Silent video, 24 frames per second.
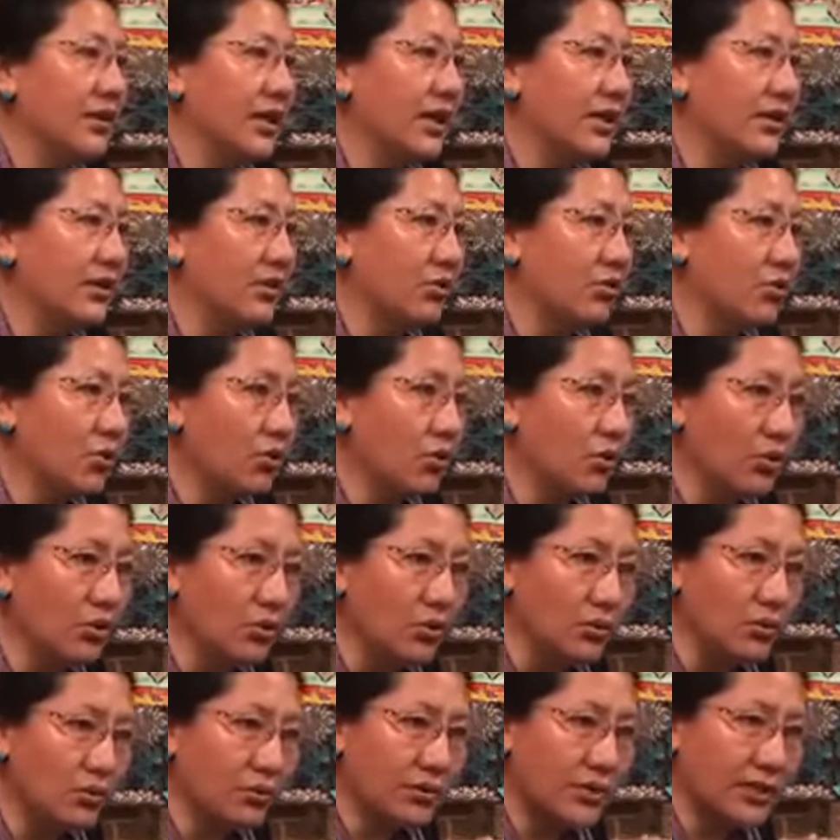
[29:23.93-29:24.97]
And the
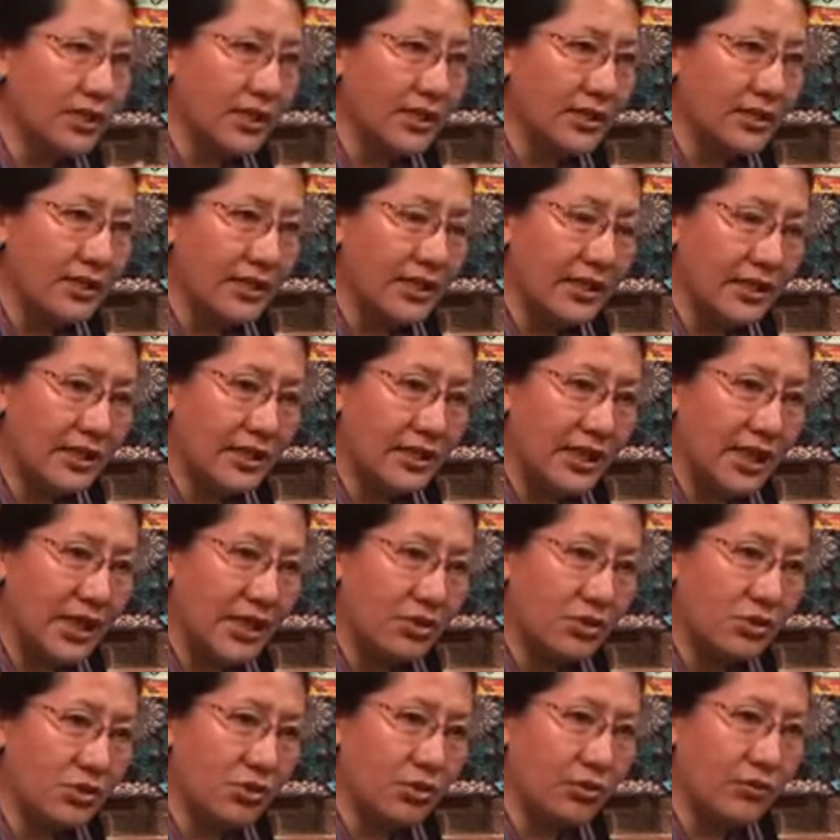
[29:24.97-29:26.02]
cold is like
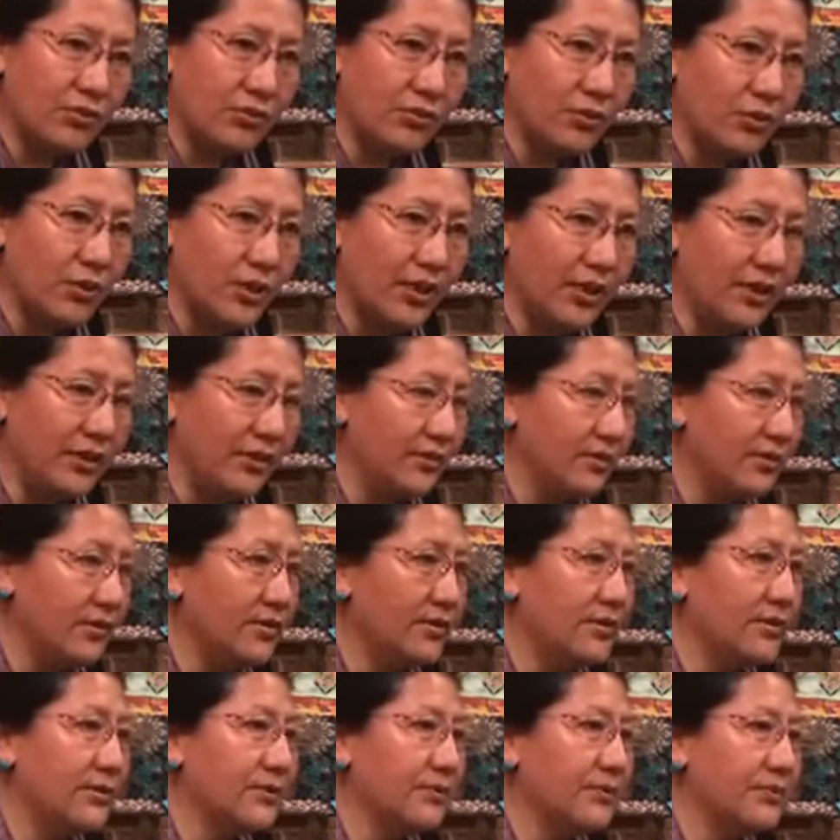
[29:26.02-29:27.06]
nature of the wind,
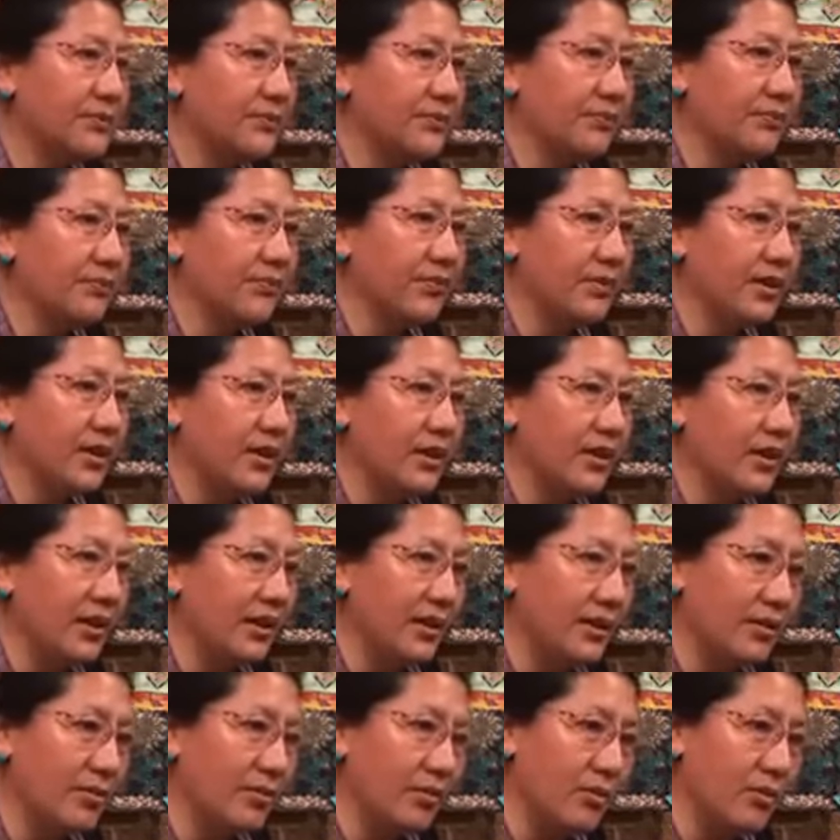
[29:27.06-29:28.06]
and the